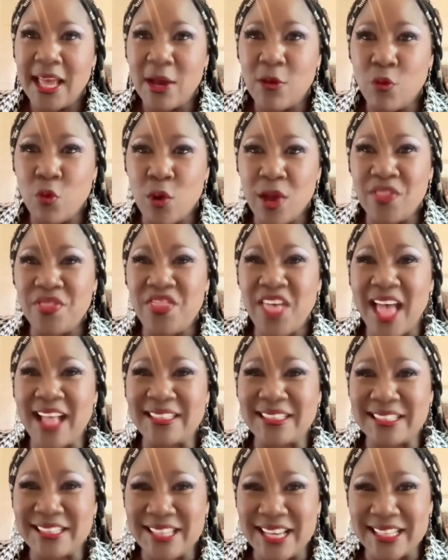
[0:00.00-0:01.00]
with
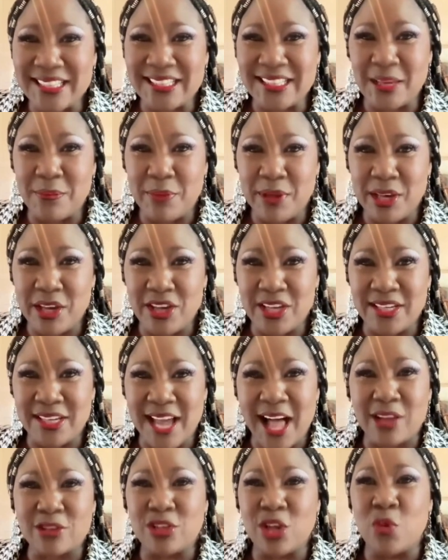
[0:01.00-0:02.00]
that $60 billion,
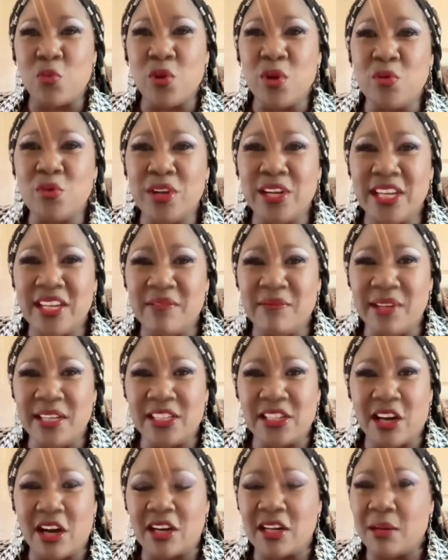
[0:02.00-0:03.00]
and we wouldn't even be
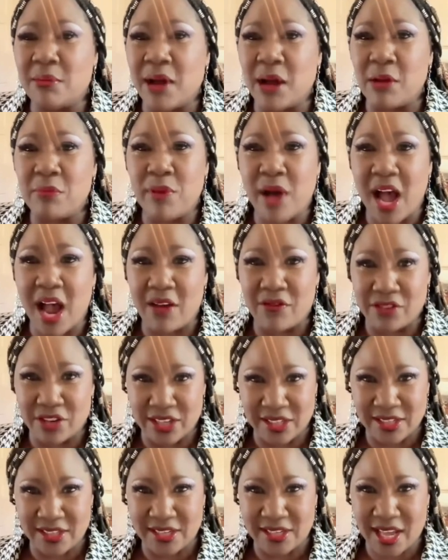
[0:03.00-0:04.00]
talking about
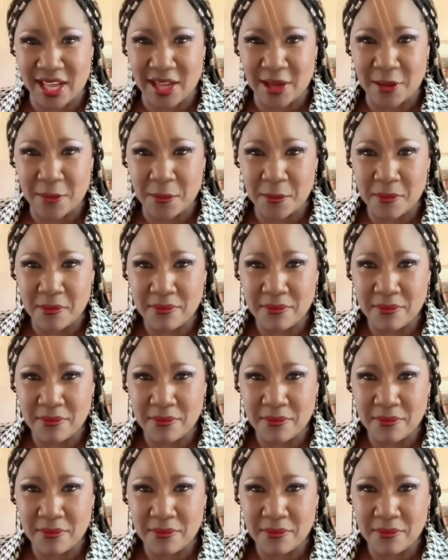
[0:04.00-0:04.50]
poverty today.